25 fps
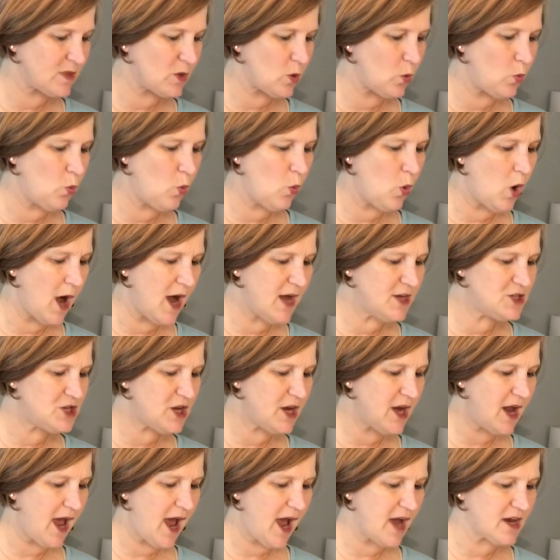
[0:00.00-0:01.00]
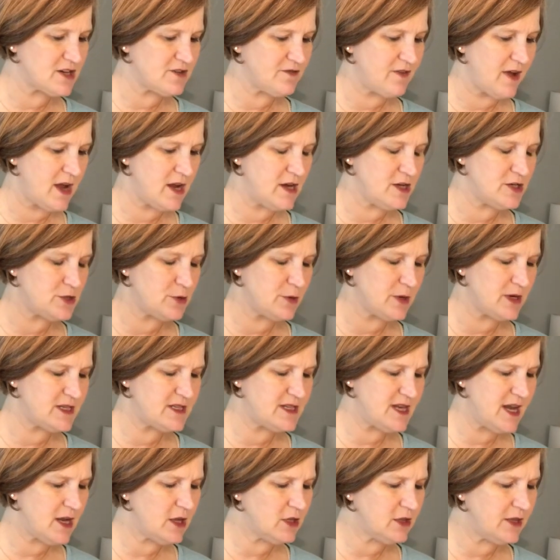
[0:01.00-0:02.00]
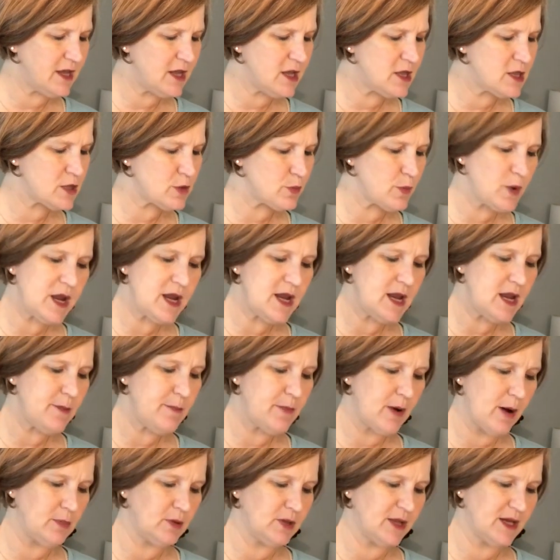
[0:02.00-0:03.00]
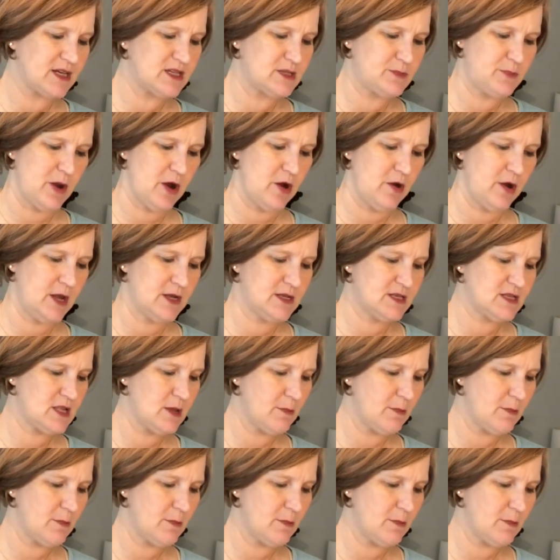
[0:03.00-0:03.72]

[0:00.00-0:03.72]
watch it activate into a tingling 3D bubble experience.